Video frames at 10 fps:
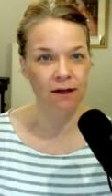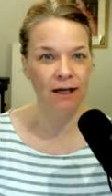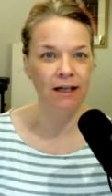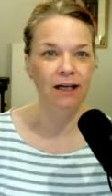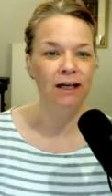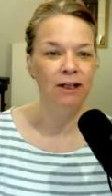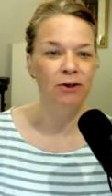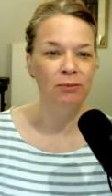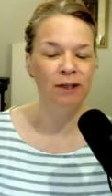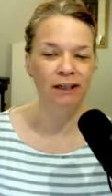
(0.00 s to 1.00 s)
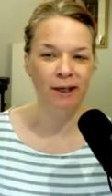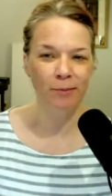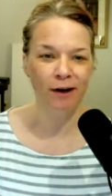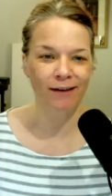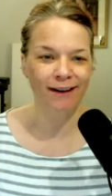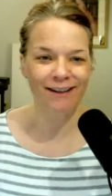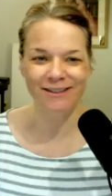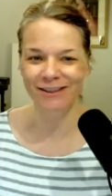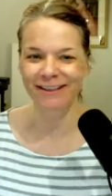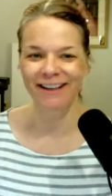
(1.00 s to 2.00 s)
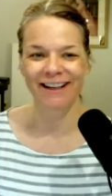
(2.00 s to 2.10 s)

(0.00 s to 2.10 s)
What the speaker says: right? You can read it like a broadcaster.